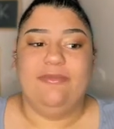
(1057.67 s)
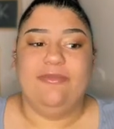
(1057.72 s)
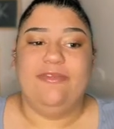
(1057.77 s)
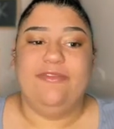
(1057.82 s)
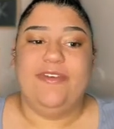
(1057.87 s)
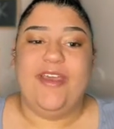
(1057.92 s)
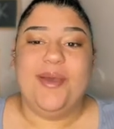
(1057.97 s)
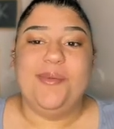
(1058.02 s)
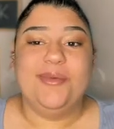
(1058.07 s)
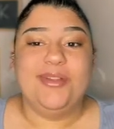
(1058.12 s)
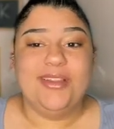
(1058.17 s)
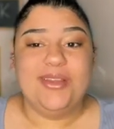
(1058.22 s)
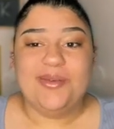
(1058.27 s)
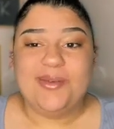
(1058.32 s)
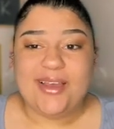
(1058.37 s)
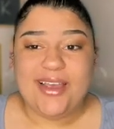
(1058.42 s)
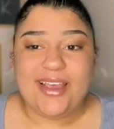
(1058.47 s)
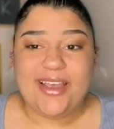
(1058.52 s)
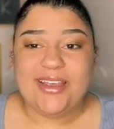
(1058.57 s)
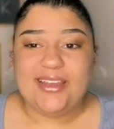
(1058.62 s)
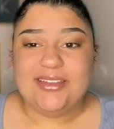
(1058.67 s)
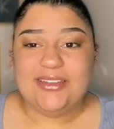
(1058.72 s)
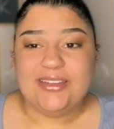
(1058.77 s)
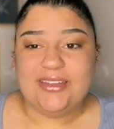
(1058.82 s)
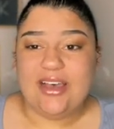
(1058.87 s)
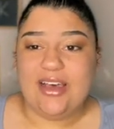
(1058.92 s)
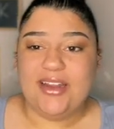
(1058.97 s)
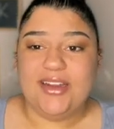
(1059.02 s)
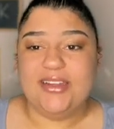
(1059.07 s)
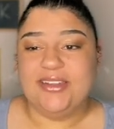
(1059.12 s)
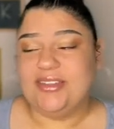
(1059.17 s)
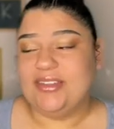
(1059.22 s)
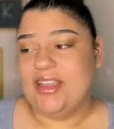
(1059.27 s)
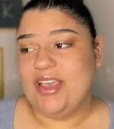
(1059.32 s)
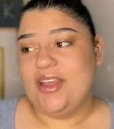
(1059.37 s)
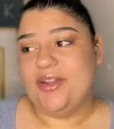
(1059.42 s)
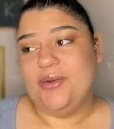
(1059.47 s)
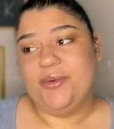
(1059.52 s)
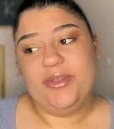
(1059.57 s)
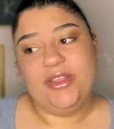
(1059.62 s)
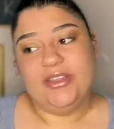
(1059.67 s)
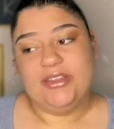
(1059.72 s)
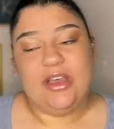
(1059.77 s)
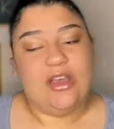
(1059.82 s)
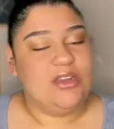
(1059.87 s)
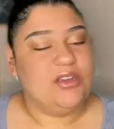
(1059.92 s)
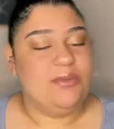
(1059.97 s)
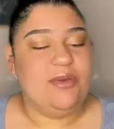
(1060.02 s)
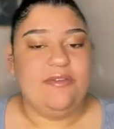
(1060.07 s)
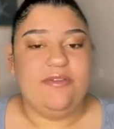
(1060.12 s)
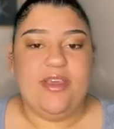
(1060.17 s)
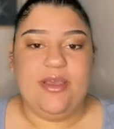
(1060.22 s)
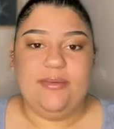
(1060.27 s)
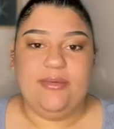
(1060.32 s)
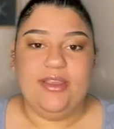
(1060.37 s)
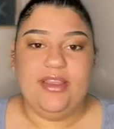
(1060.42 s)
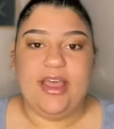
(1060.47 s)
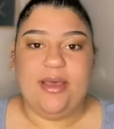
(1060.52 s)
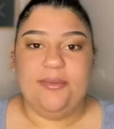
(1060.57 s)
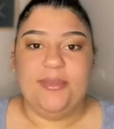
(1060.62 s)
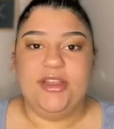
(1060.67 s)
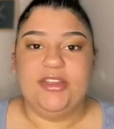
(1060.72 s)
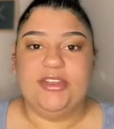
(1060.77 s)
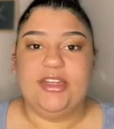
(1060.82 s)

Family wise, honestly, I don't really talk to my family that much.